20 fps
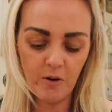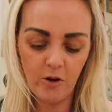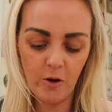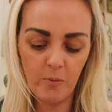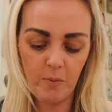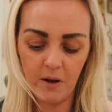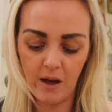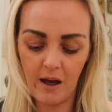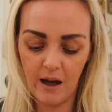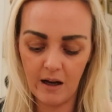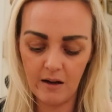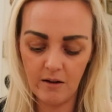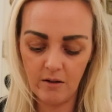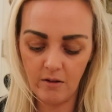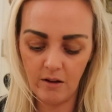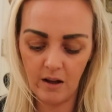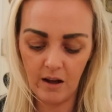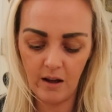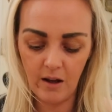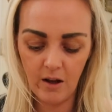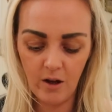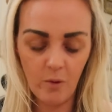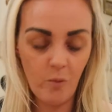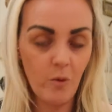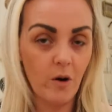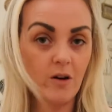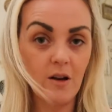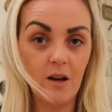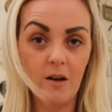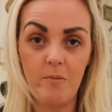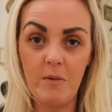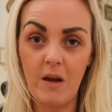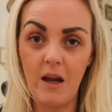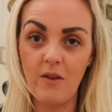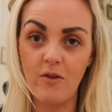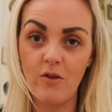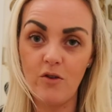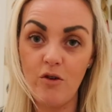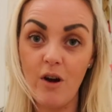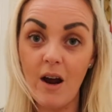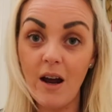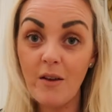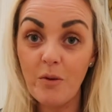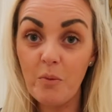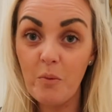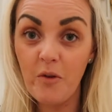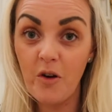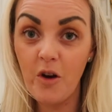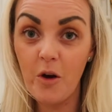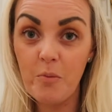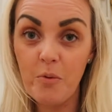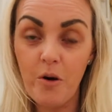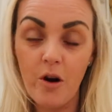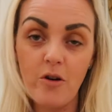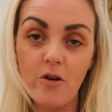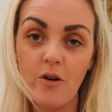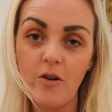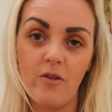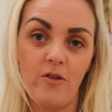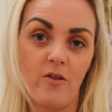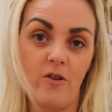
super kindly wanted me to try some of her products,